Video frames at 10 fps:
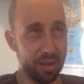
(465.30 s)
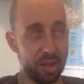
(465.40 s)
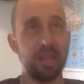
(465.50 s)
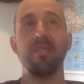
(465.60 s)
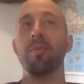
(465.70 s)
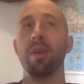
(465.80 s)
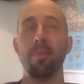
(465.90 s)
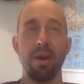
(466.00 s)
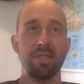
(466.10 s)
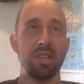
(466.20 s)
collective
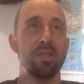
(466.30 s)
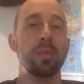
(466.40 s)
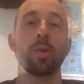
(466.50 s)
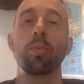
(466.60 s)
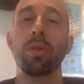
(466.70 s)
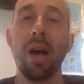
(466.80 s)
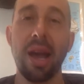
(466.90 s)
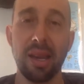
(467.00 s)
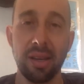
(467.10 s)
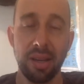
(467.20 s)
improvisation seems to
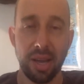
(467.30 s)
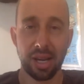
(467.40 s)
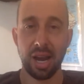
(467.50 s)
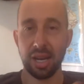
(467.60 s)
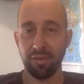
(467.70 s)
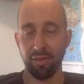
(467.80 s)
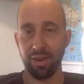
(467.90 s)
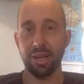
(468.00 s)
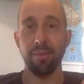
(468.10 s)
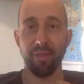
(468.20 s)
imply a kind of
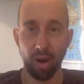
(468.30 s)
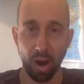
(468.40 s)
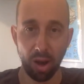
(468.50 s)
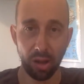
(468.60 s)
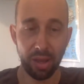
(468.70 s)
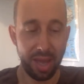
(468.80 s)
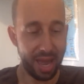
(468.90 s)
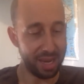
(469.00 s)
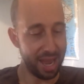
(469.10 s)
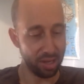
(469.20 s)
freedom for all,
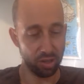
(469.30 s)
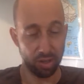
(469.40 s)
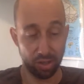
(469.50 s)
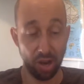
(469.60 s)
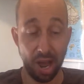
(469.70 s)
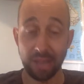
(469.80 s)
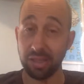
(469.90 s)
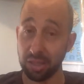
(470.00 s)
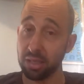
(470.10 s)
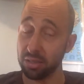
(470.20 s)
and yet
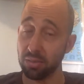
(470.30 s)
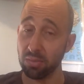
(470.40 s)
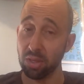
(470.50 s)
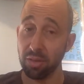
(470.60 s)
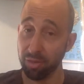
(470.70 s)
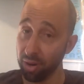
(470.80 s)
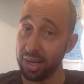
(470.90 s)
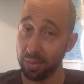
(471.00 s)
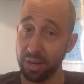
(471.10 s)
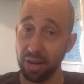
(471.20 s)
Dodds's
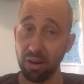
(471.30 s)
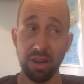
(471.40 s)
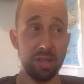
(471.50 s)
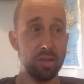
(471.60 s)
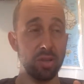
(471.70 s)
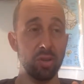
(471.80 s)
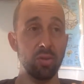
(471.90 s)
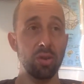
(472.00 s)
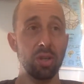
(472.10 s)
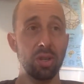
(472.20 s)
freedom here is
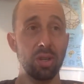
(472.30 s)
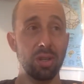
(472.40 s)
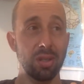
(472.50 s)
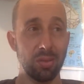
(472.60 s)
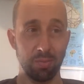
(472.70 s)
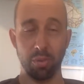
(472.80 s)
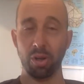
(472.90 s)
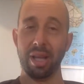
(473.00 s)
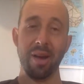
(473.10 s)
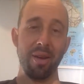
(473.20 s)
to
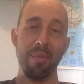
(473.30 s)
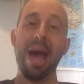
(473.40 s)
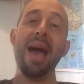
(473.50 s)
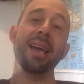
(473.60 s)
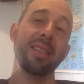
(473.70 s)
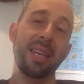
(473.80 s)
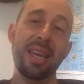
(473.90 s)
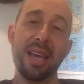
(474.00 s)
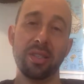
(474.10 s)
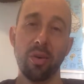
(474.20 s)
pull out a bag that he
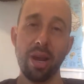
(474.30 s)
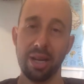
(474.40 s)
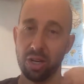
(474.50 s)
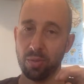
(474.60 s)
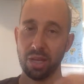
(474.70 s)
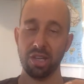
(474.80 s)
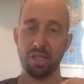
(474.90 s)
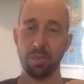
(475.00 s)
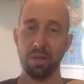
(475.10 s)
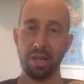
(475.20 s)
has already. Here's my
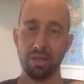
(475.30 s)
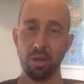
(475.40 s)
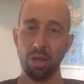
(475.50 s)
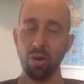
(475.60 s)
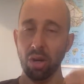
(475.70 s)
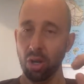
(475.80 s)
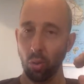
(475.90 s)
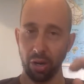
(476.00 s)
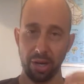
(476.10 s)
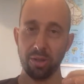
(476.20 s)
chance to play a solo.
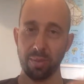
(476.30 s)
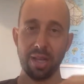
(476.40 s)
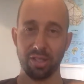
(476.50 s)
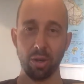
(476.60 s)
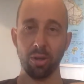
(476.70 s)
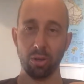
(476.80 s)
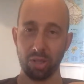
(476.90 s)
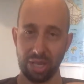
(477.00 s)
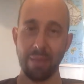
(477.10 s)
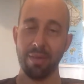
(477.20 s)
Well, here's my solo
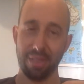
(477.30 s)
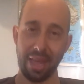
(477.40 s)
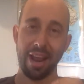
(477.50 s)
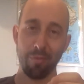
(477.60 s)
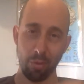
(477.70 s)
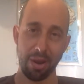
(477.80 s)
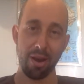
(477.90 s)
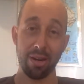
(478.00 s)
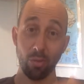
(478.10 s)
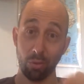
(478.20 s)
statement that I've
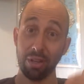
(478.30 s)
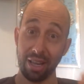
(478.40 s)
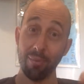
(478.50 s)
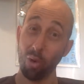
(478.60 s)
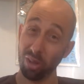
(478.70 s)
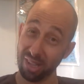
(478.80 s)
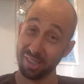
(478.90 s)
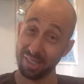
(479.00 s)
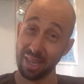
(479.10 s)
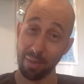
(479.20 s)
prepared, and we'll play more or less
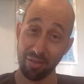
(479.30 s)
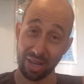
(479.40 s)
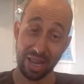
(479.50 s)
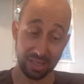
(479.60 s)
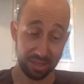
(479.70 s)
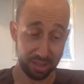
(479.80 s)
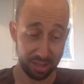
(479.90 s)
the same every night.